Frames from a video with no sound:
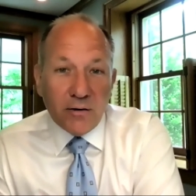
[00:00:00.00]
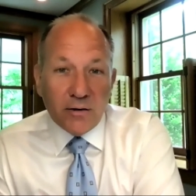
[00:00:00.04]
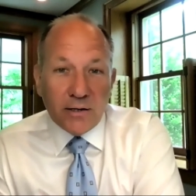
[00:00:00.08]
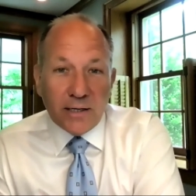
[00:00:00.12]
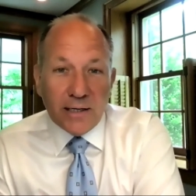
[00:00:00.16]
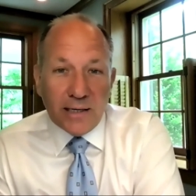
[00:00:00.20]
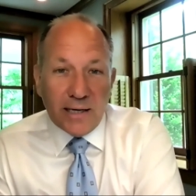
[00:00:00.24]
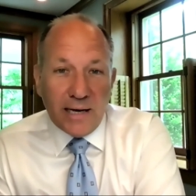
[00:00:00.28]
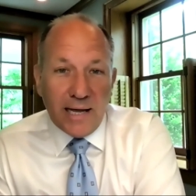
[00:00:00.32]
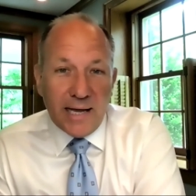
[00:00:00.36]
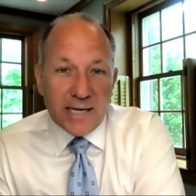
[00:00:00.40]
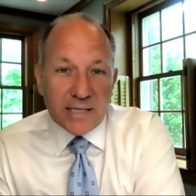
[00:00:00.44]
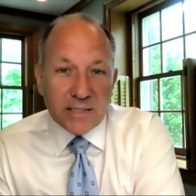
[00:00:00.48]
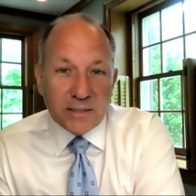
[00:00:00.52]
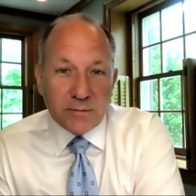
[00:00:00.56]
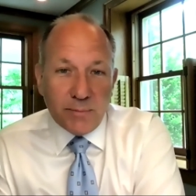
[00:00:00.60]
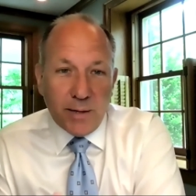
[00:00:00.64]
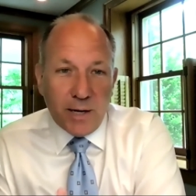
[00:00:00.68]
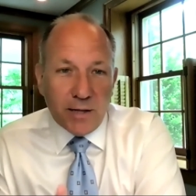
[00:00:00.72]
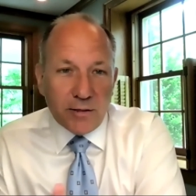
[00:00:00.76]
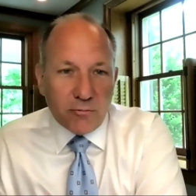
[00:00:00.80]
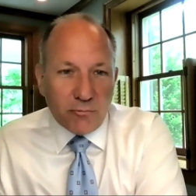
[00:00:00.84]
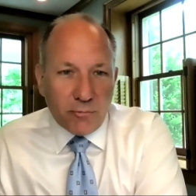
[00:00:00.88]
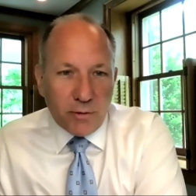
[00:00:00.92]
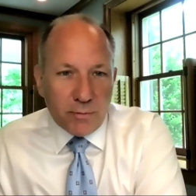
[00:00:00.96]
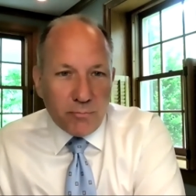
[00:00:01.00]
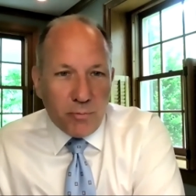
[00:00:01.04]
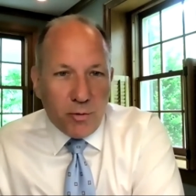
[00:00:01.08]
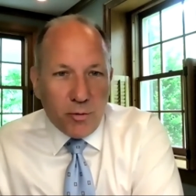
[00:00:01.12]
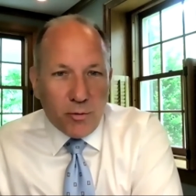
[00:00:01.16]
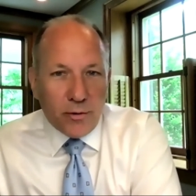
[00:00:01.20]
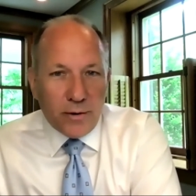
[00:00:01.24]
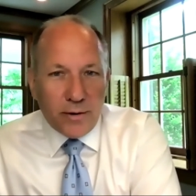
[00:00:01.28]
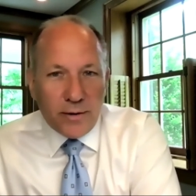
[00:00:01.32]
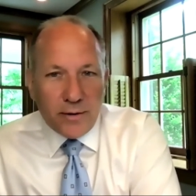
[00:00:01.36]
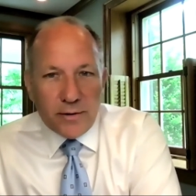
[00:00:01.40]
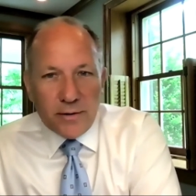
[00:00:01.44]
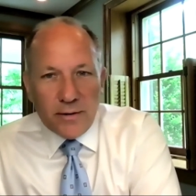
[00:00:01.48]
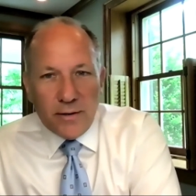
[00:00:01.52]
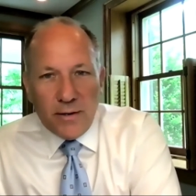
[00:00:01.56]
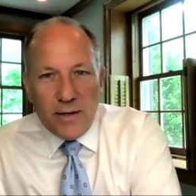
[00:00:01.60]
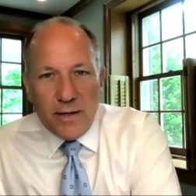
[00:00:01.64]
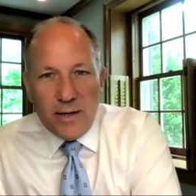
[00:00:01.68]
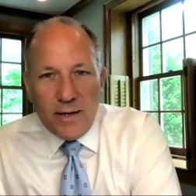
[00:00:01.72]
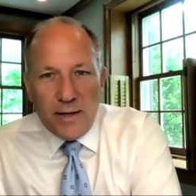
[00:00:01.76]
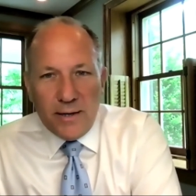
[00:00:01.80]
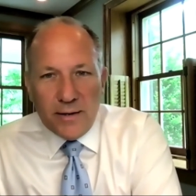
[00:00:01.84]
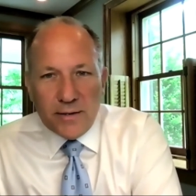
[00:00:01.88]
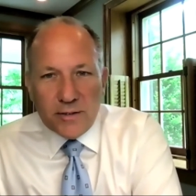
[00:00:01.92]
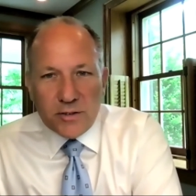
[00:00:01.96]
look at last month's report.
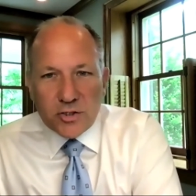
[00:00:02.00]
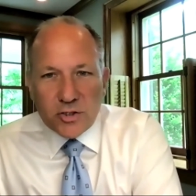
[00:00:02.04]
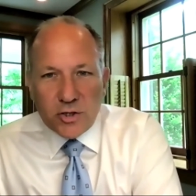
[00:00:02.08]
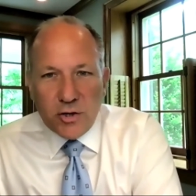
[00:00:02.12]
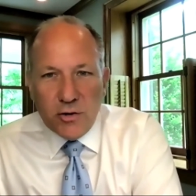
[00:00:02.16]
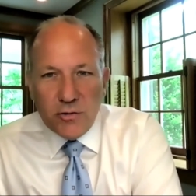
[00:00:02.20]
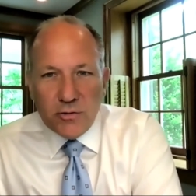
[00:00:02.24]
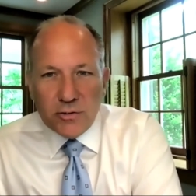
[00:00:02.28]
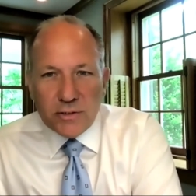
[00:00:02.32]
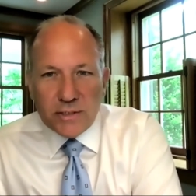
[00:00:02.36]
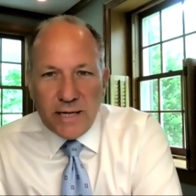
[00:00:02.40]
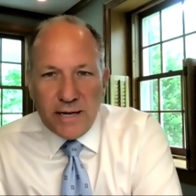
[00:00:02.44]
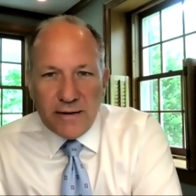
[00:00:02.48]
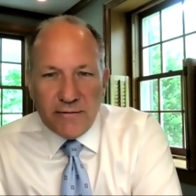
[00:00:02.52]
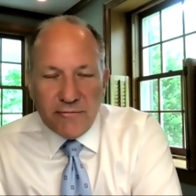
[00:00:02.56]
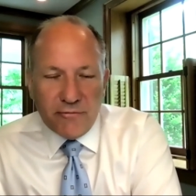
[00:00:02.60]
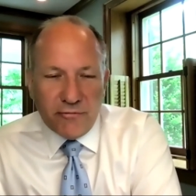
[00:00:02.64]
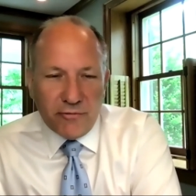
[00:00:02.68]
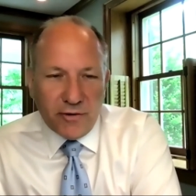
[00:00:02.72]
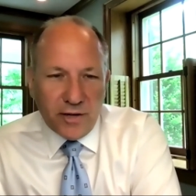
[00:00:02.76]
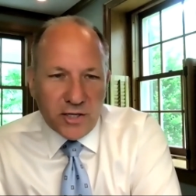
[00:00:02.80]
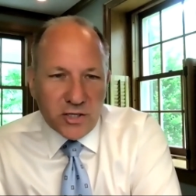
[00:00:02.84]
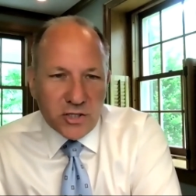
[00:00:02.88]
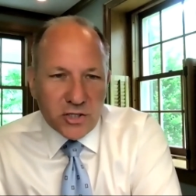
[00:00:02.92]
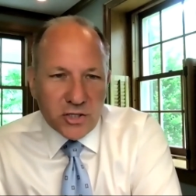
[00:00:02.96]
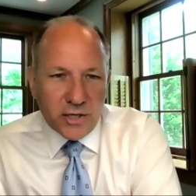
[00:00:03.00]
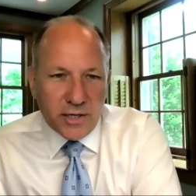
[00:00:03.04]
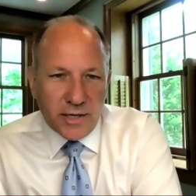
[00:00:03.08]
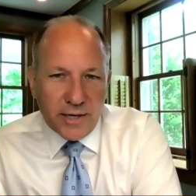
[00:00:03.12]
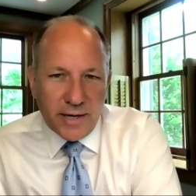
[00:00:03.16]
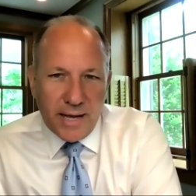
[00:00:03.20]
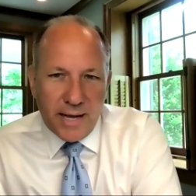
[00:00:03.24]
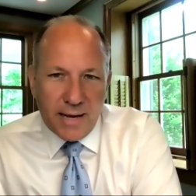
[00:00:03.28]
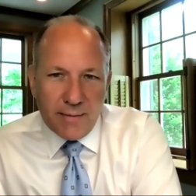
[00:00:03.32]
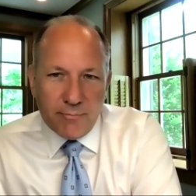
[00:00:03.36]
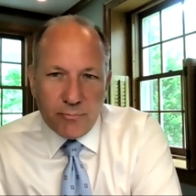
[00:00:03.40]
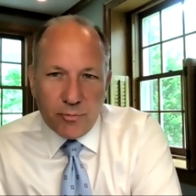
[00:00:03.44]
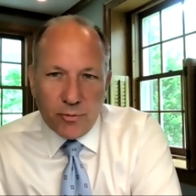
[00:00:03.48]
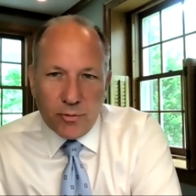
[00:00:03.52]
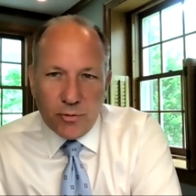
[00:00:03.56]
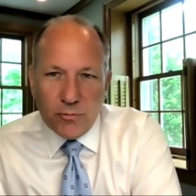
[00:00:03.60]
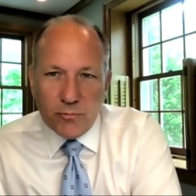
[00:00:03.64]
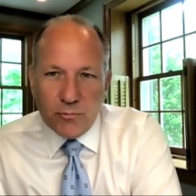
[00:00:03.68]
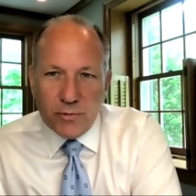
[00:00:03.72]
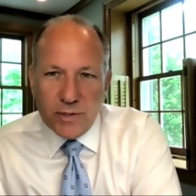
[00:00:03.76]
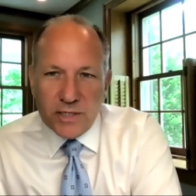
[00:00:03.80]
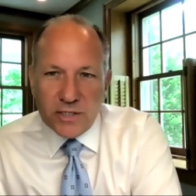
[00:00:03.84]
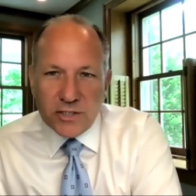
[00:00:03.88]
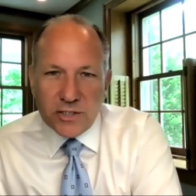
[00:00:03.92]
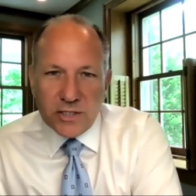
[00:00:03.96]
It shows that inflation in April
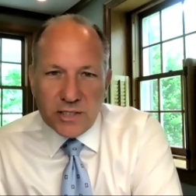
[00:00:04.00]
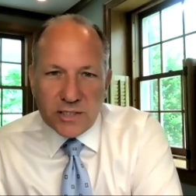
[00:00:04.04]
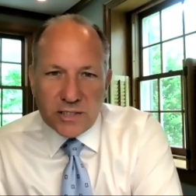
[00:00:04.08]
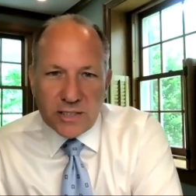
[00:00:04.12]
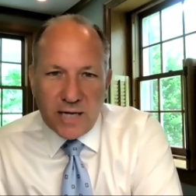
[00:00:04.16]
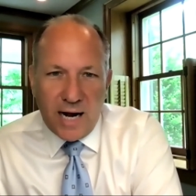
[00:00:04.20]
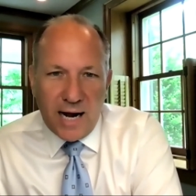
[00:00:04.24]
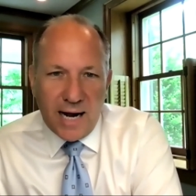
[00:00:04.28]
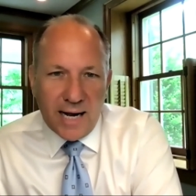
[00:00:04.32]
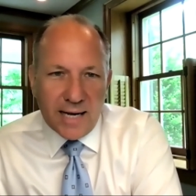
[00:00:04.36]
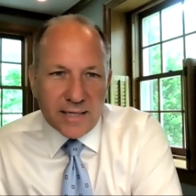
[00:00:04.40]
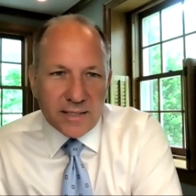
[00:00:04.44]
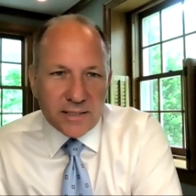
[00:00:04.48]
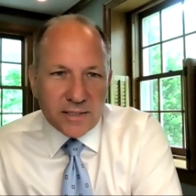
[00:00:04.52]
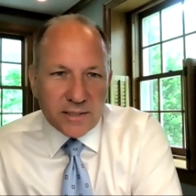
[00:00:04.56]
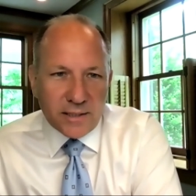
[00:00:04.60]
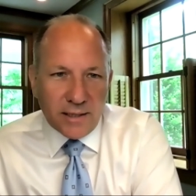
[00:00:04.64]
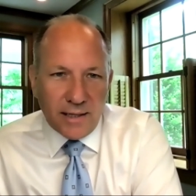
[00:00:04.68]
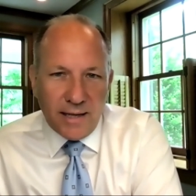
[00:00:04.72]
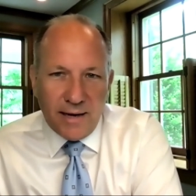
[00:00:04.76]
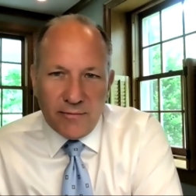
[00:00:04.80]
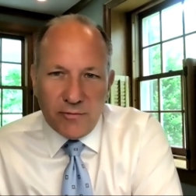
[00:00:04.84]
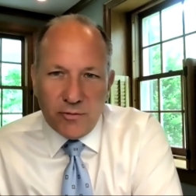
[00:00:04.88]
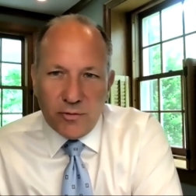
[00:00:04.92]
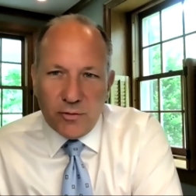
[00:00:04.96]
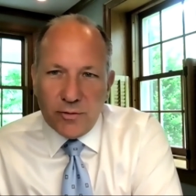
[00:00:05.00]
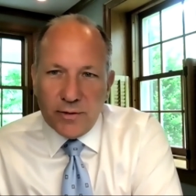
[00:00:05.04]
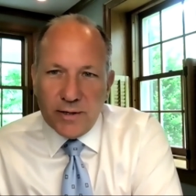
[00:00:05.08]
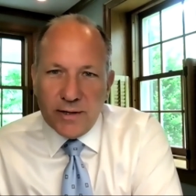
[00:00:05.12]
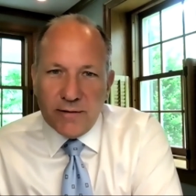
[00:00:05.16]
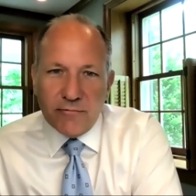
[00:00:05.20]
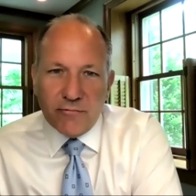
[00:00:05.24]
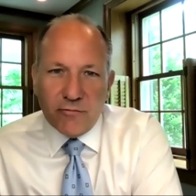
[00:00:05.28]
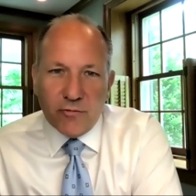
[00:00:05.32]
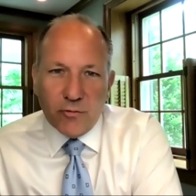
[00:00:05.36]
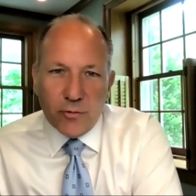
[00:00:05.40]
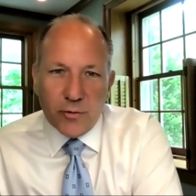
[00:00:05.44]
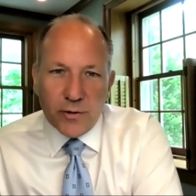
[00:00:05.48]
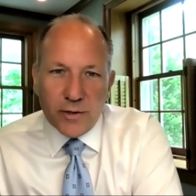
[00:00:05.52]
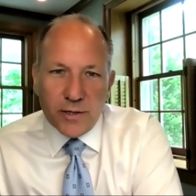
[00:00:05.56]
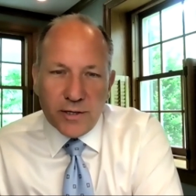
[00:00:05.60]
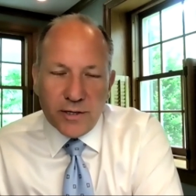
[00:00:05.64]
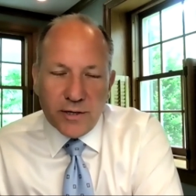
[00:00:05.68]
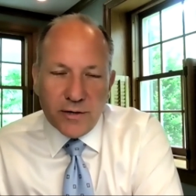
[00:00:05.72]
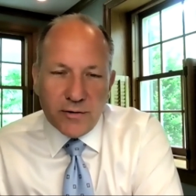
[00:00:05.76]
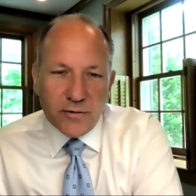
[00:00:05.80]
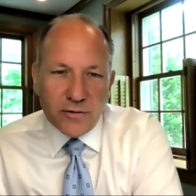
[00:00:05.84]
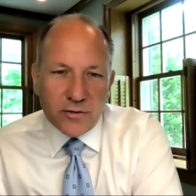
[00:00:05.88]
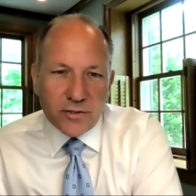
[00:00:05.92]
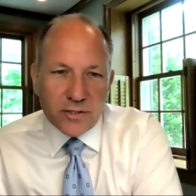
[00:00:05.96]
reached its highest level in 40
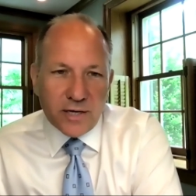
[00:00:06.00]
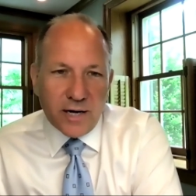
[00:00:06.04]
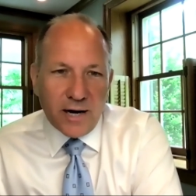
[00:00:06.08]
years.